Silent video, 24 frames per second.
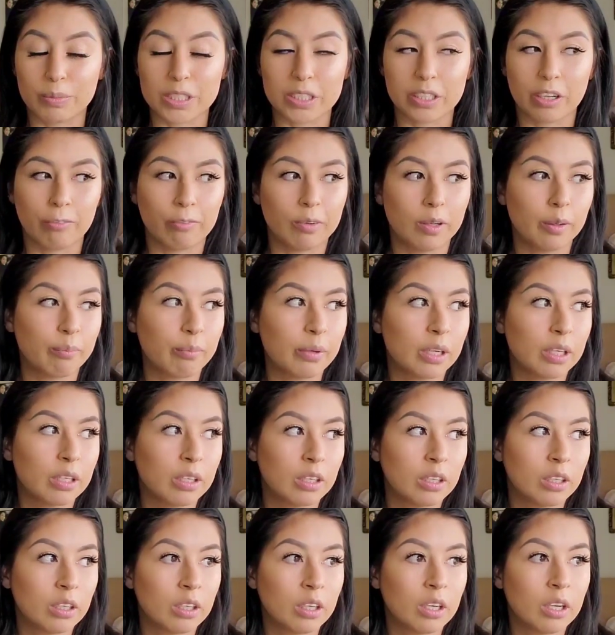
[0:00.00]
myself up.
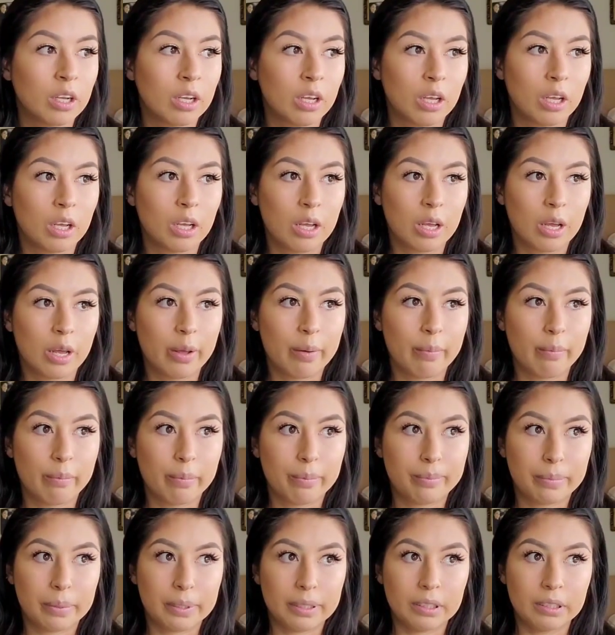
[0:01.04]

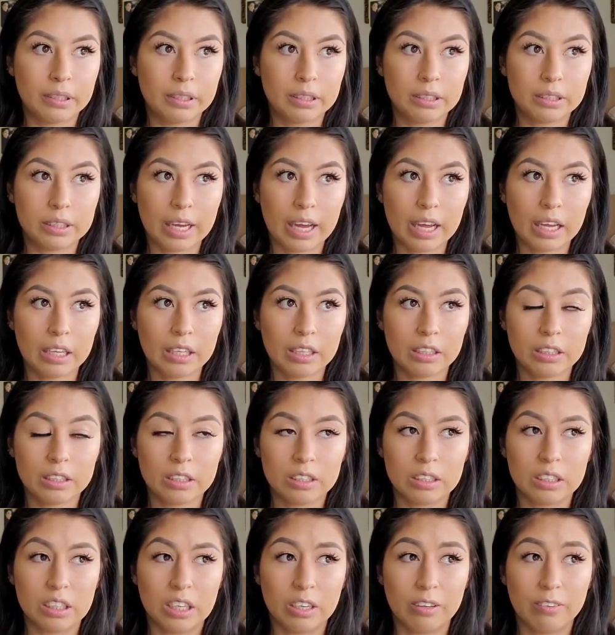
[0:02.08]
But yeah,
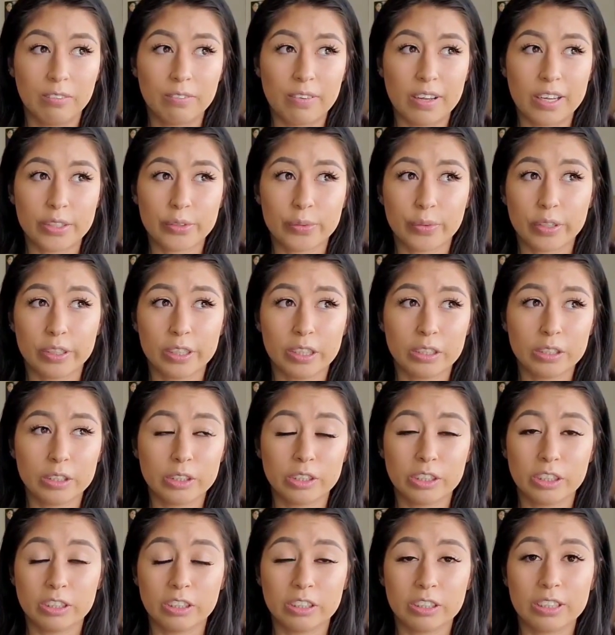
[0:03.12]
fast forward
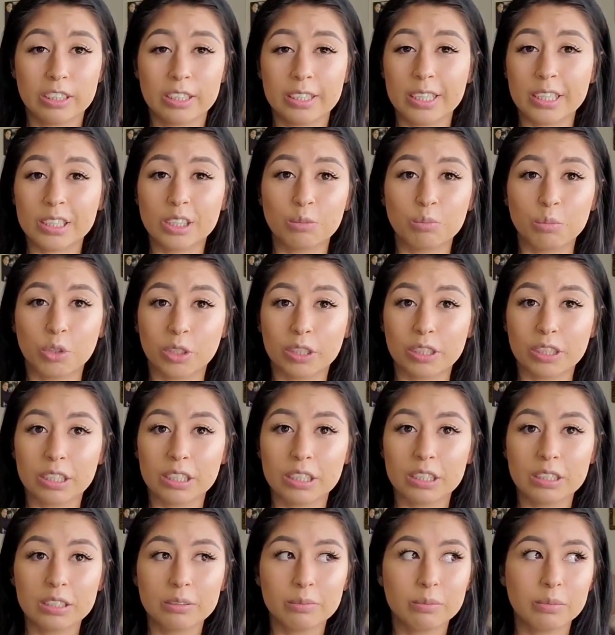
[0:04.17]
till the next
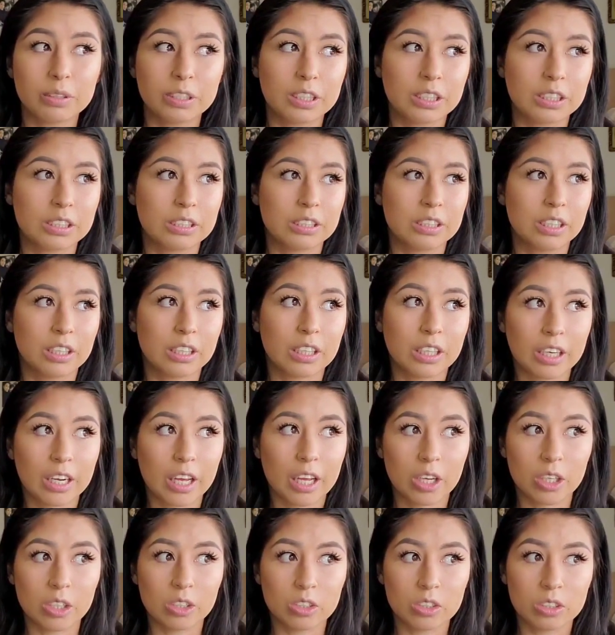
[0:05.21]
morning, because nothing
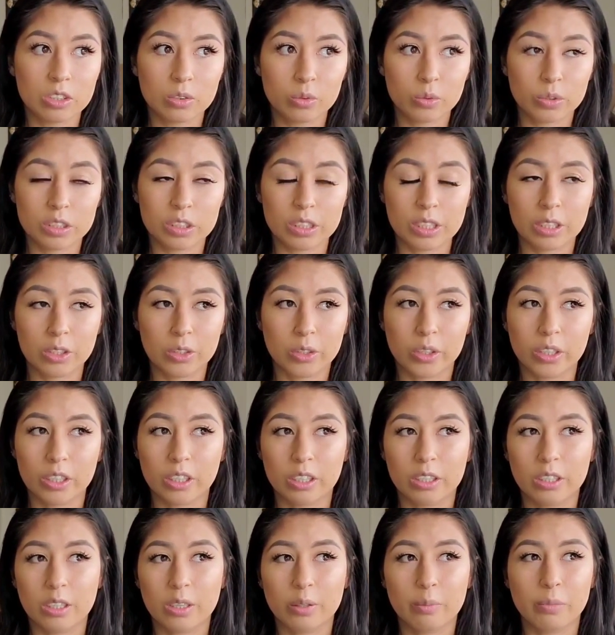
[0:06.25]
else was going
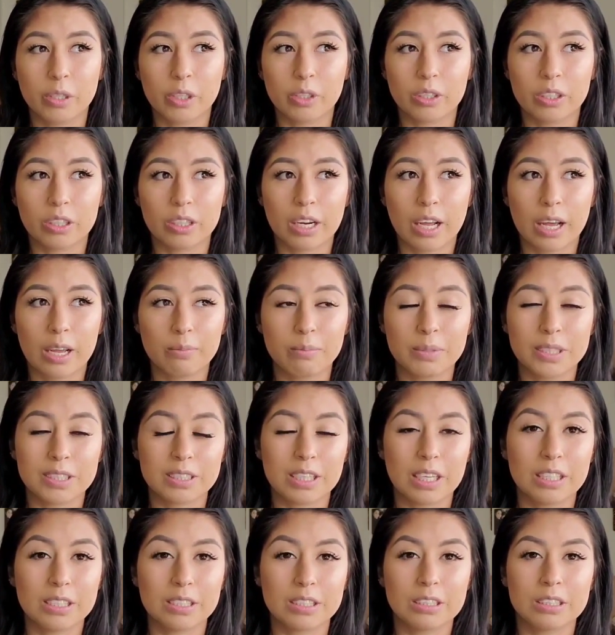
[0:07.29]
on in the middle of the night
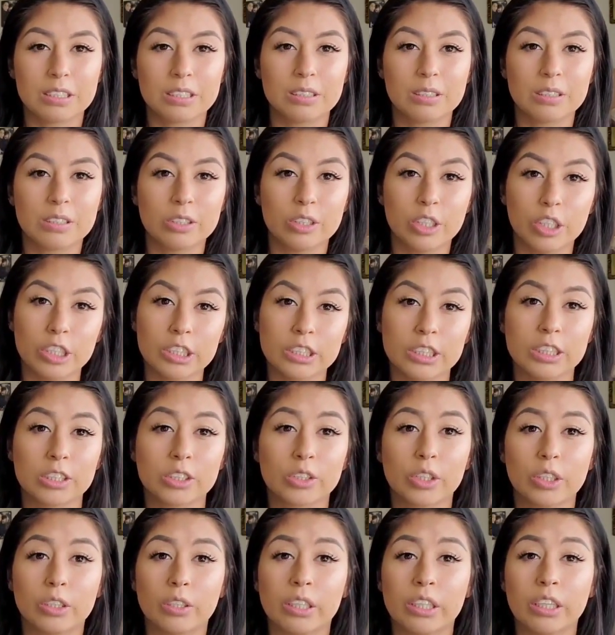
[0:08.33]
besides nurses
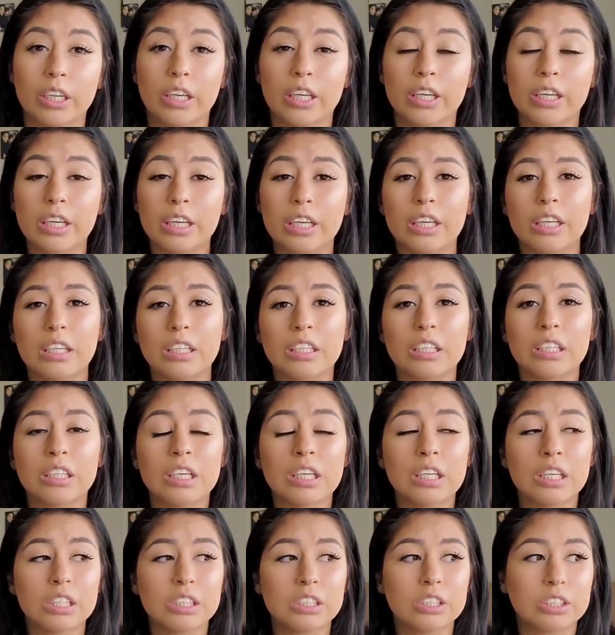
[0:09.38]
going and
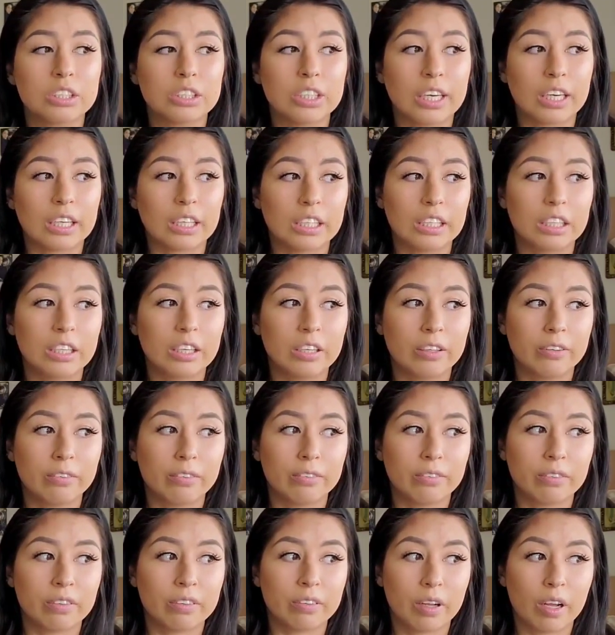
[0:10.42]
checking if
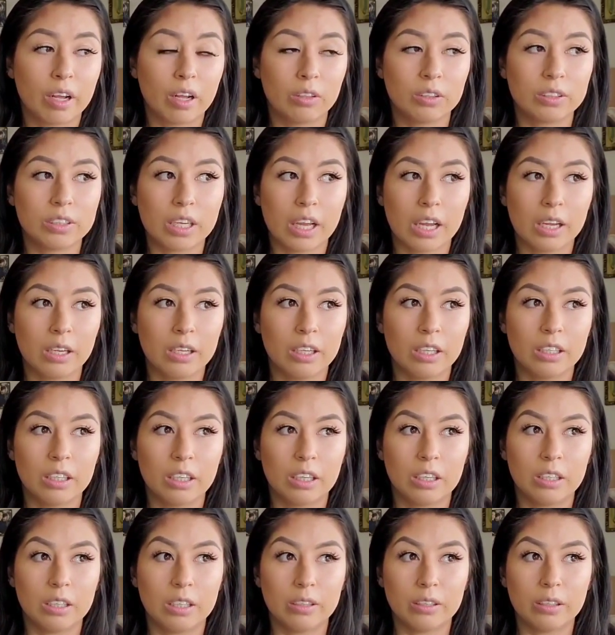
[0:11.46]
how
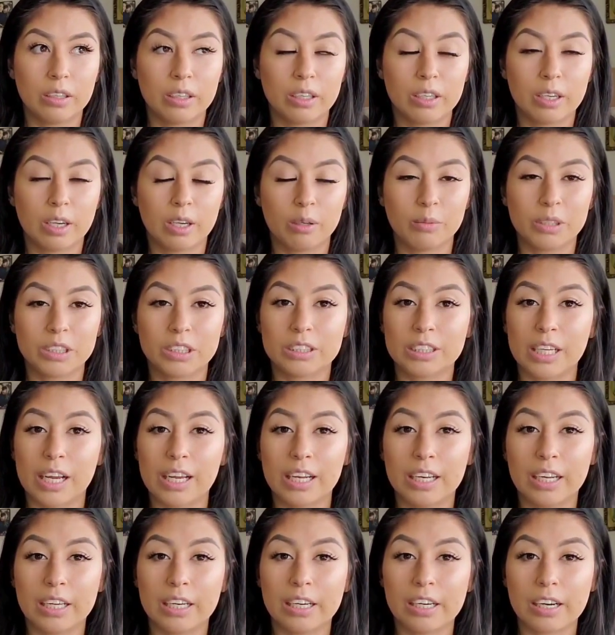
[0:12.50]
much
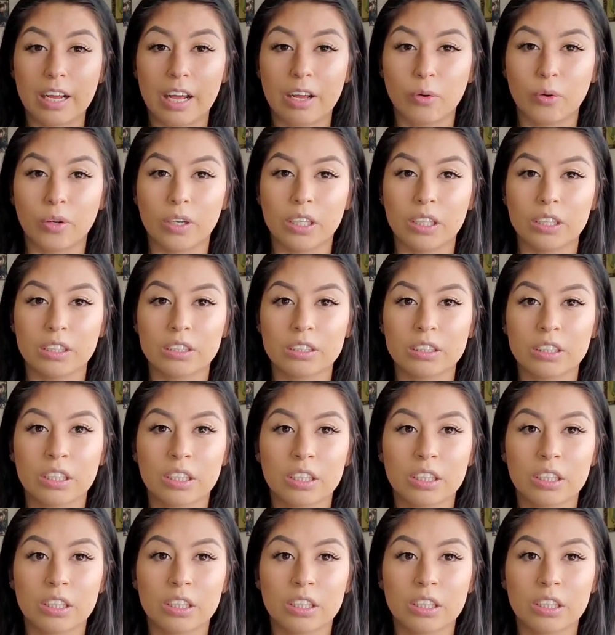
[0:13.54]
dilated I was.